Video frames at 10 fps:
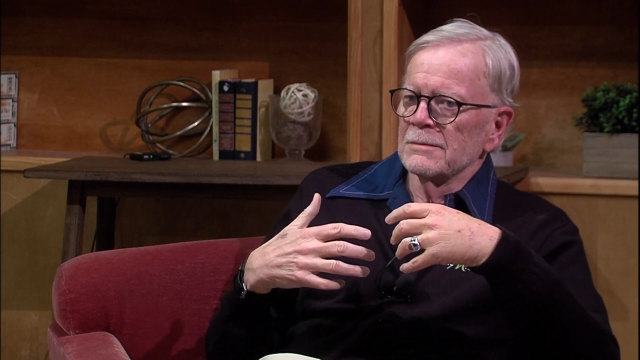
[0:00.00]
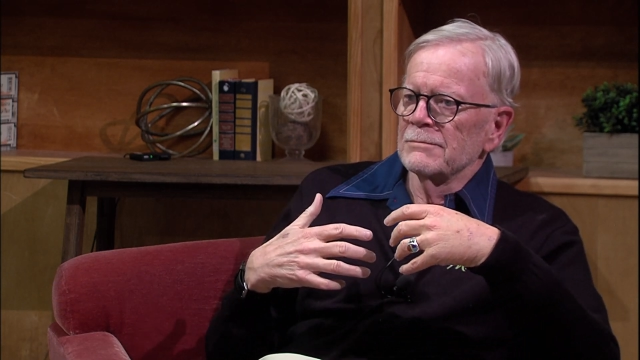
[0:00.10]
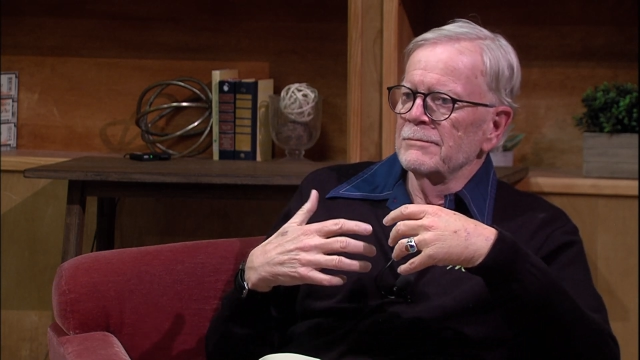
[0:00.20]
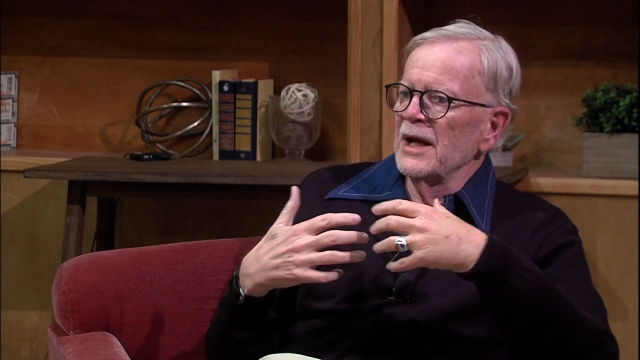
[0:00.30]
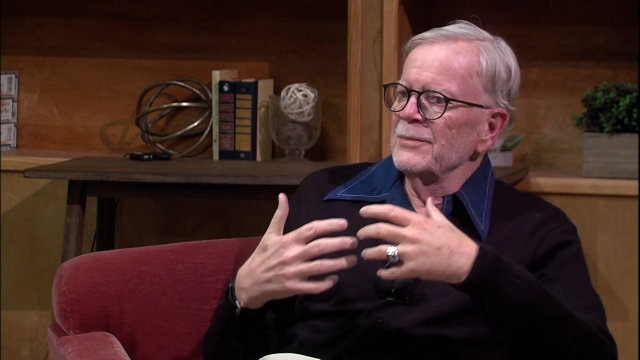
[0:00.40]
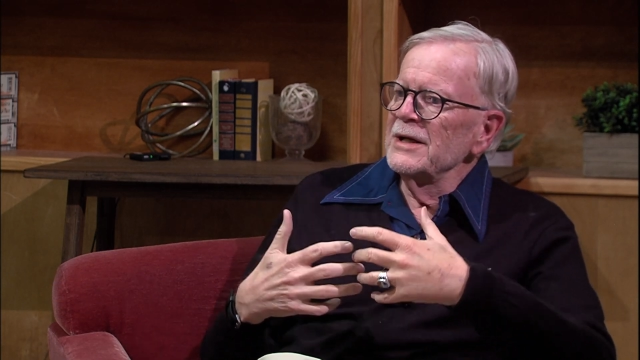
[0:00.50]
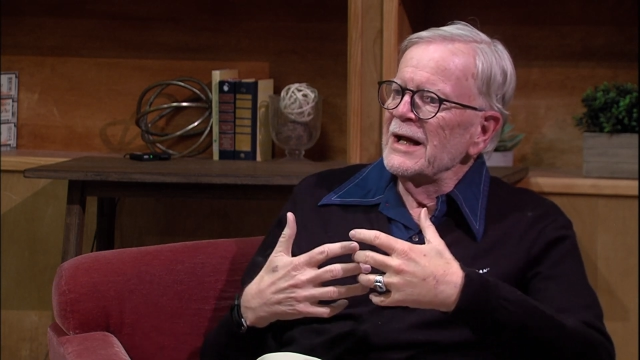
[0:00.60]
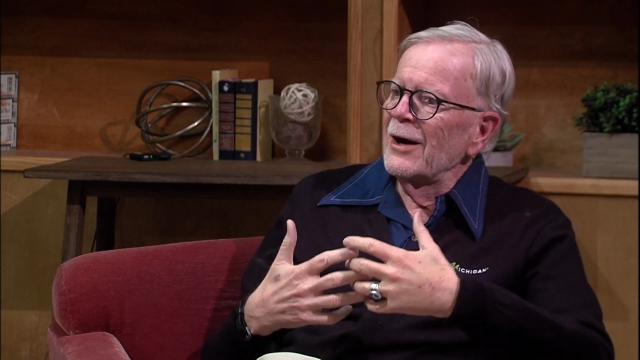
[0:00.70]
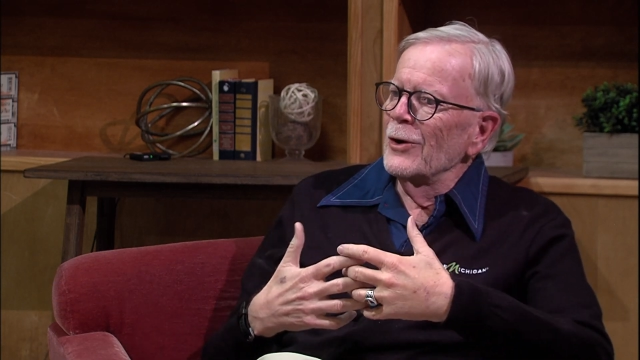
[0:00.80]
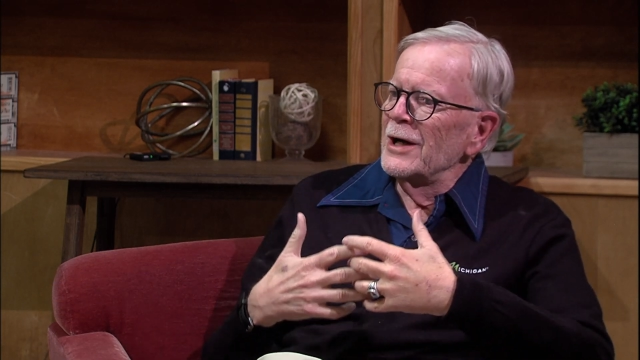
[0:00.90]
maybe
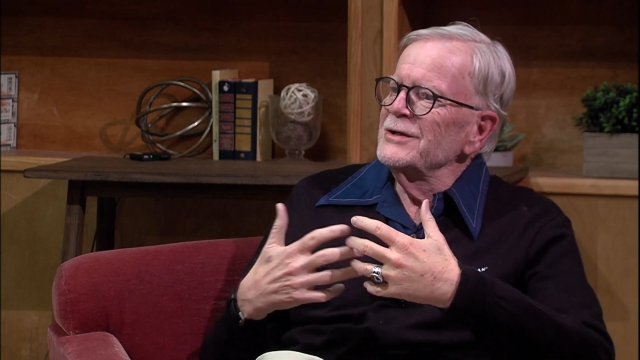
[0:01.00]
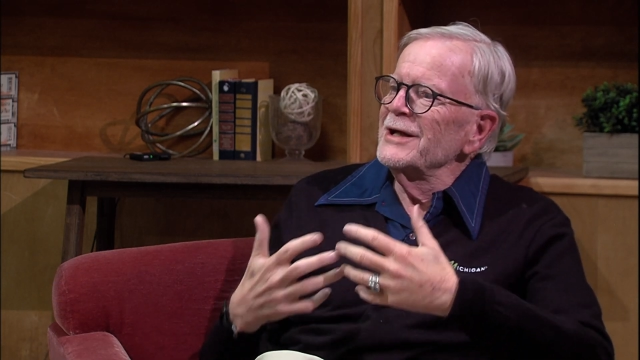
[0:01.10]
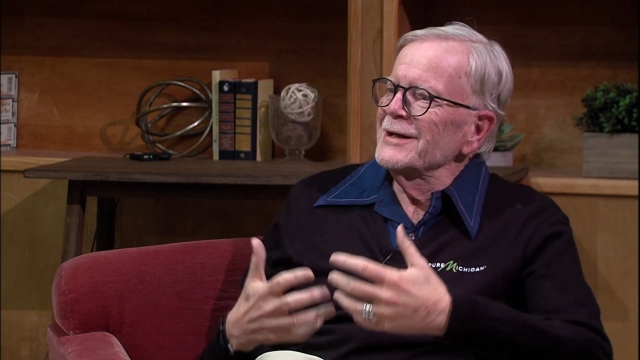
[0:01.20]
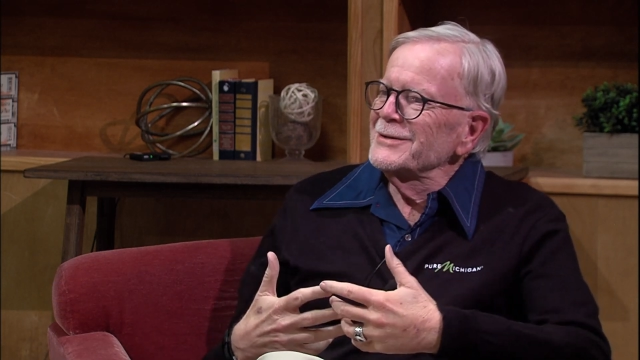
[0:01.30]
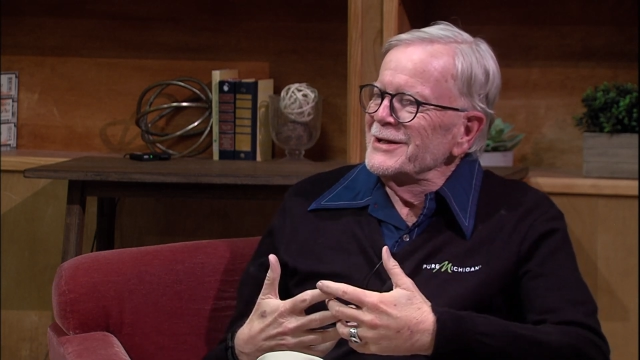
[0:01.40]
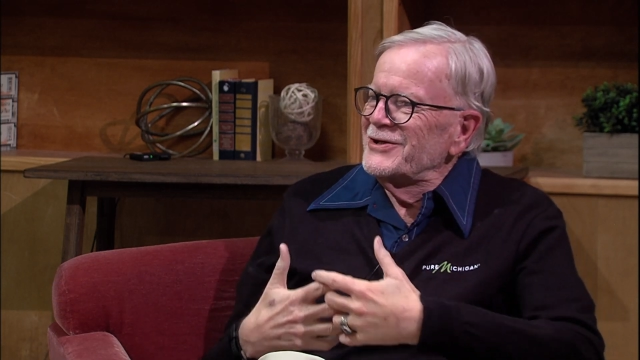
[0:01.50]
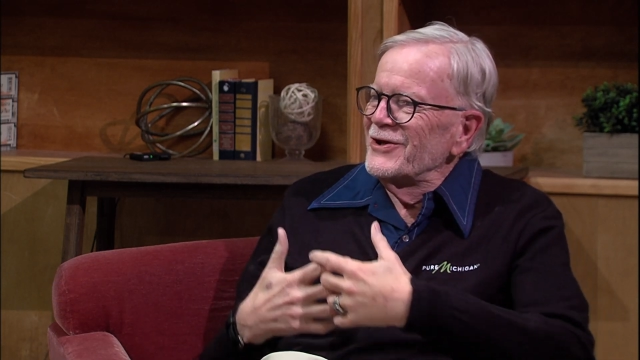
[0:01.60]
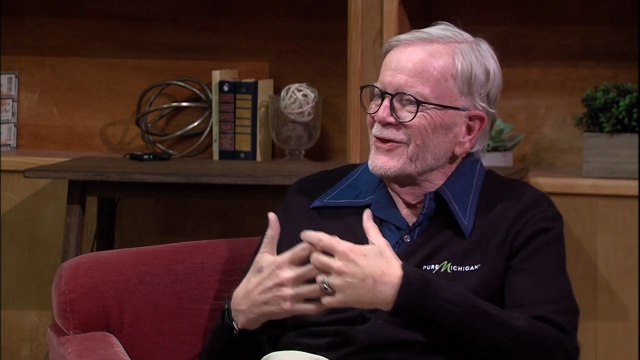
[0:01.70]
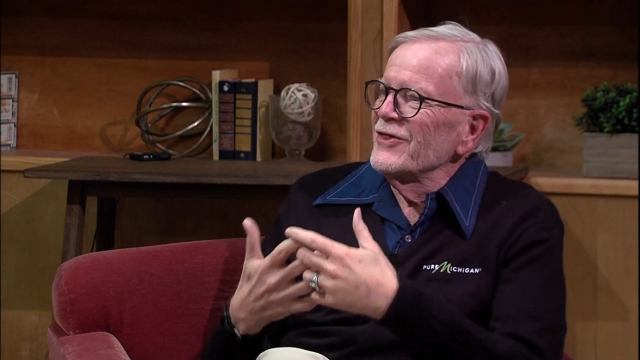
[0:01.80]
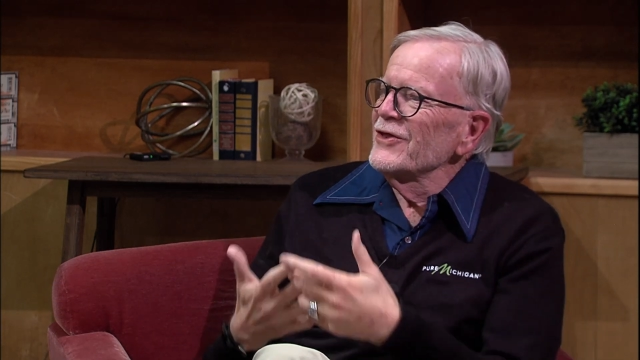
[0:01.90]
now addicted to
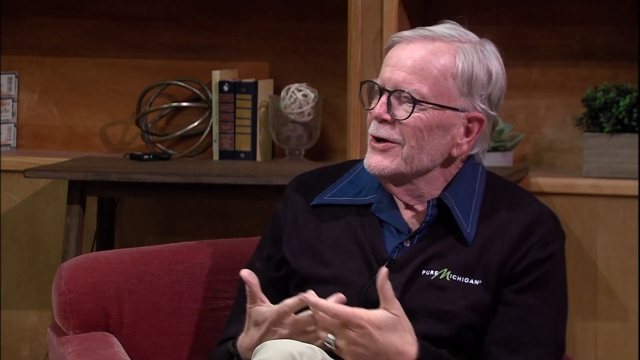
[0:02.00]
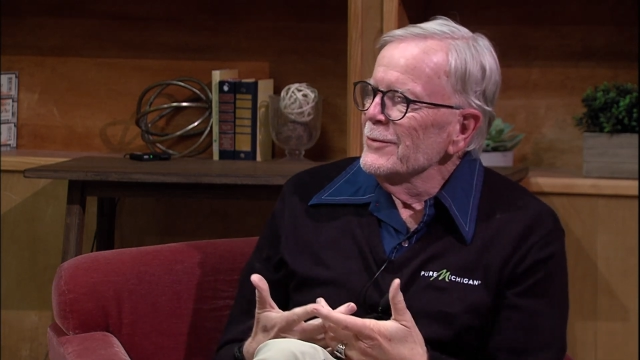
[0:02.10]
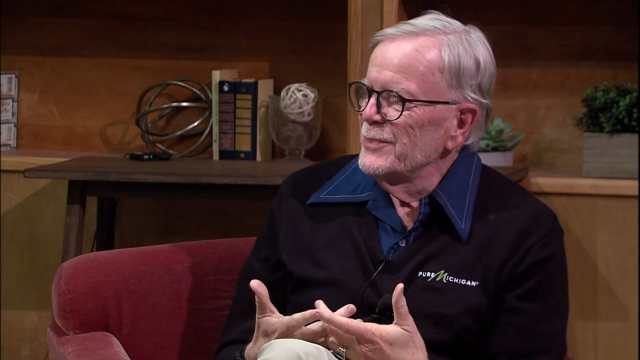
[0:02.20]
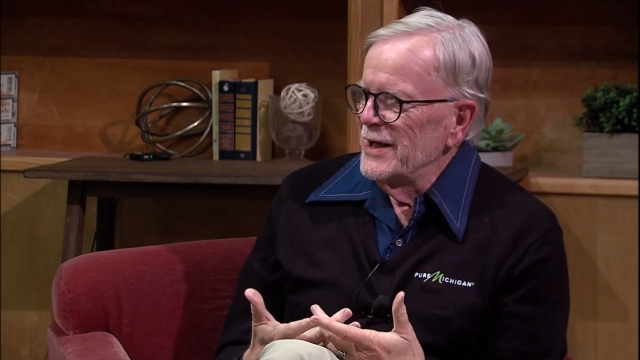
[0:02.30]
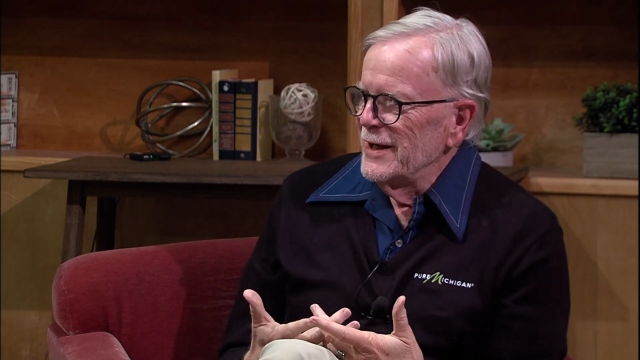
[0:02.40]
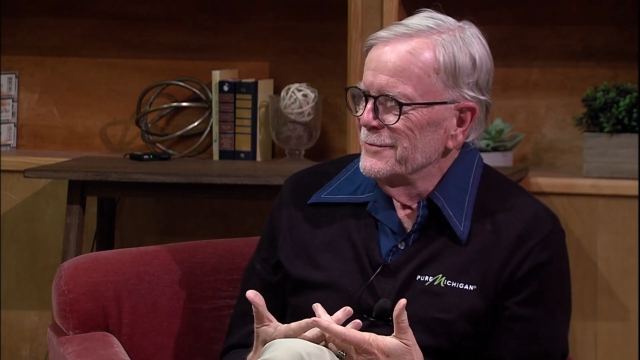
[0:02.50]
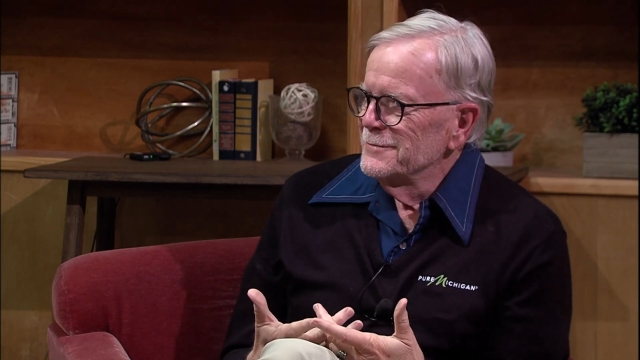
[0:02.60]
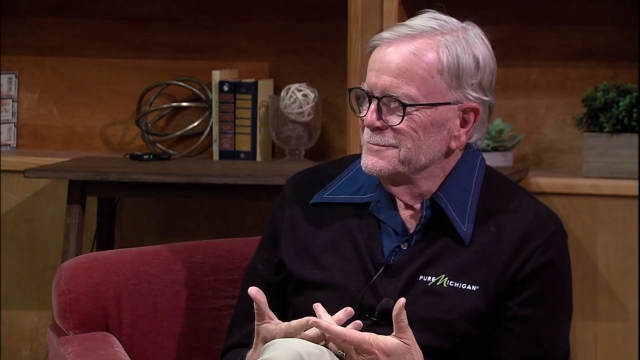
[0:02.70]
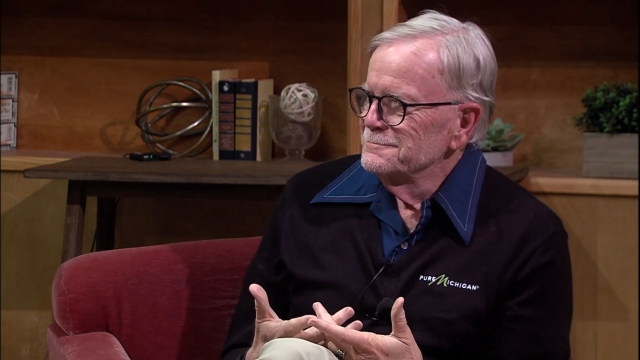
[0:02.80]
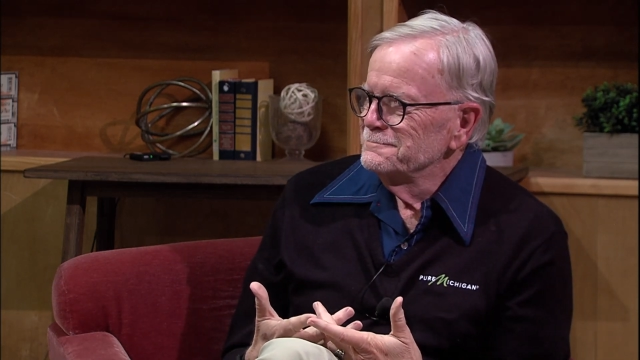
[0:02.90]
the therapy.
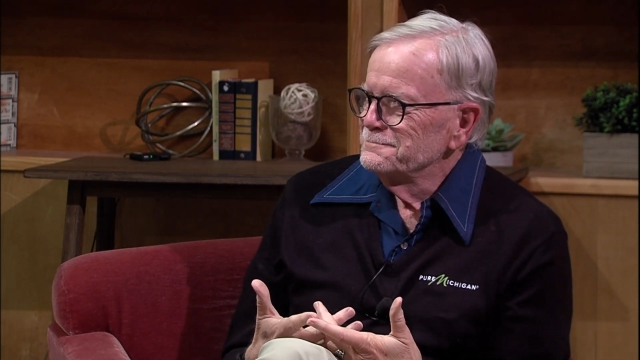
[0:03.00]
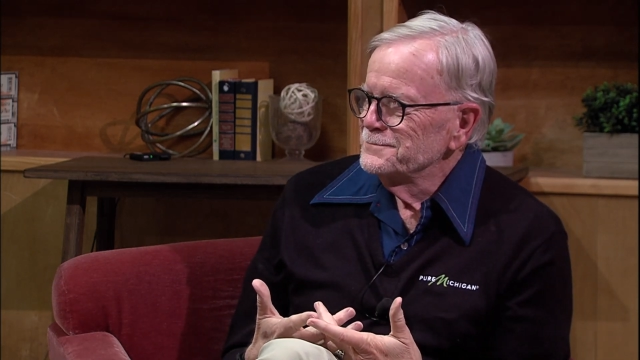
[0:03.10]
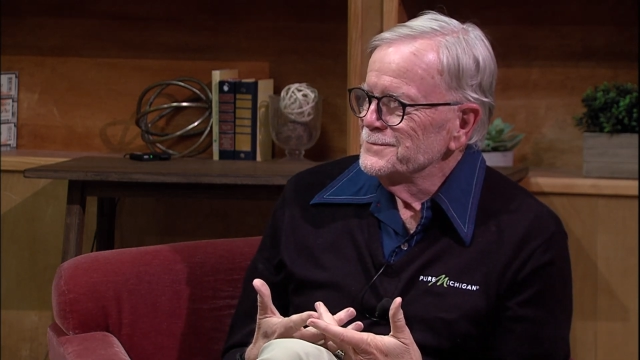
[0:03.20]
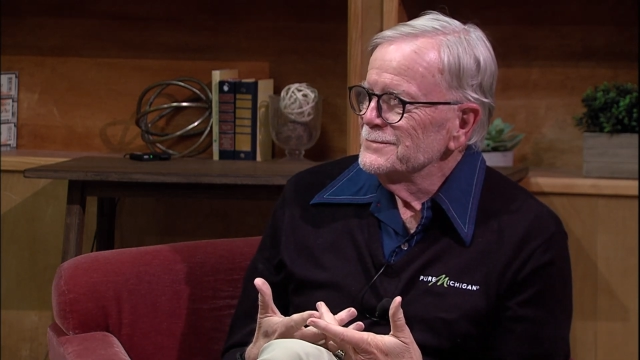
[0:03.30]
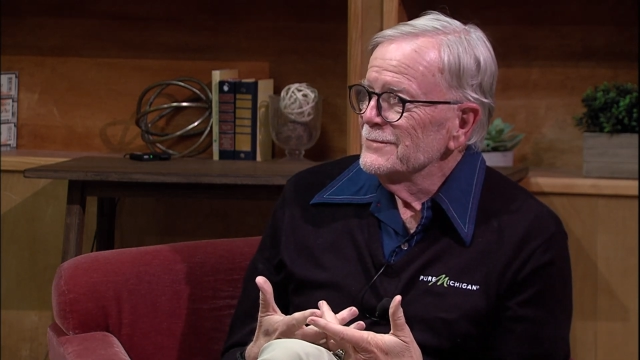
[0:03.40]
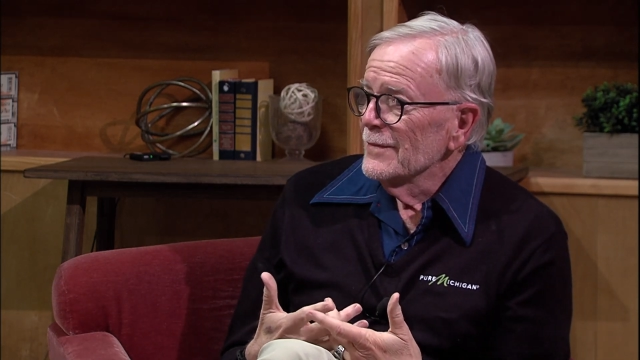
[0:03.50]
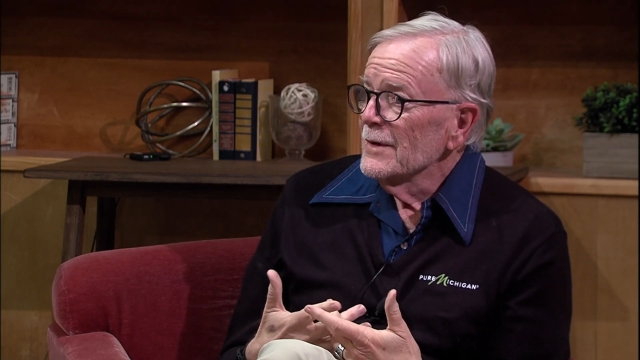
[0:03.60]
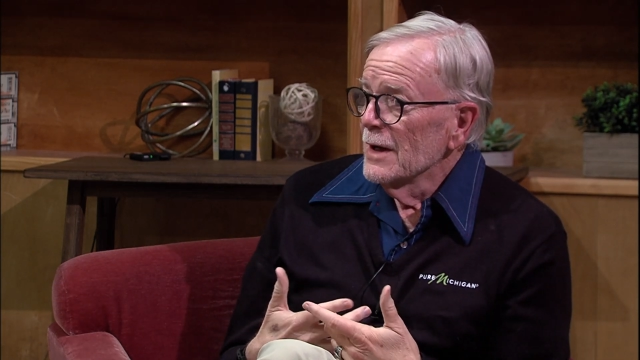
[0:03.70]
The friendship,